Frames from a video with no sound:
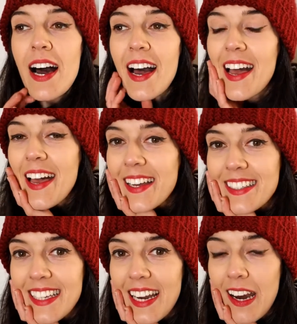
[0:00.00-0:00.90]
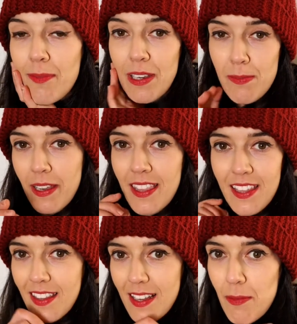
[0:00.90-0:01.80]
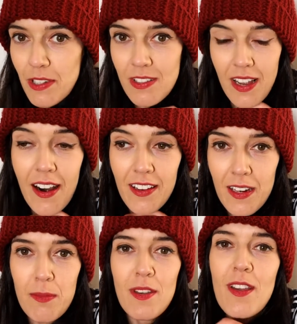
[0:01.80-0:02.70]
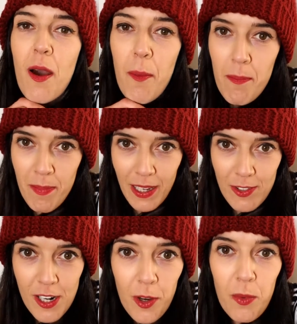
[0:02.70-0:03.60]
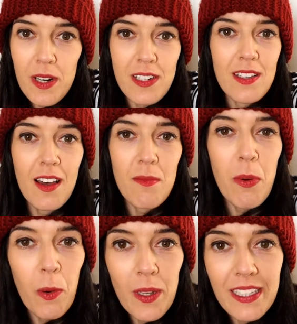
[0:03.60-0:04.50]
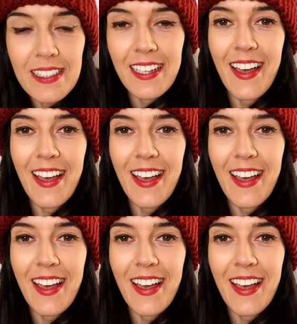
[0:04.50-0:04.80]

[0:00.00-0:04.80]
And yeah, I'm expecting that the temperatures are gonna be much lower than Poland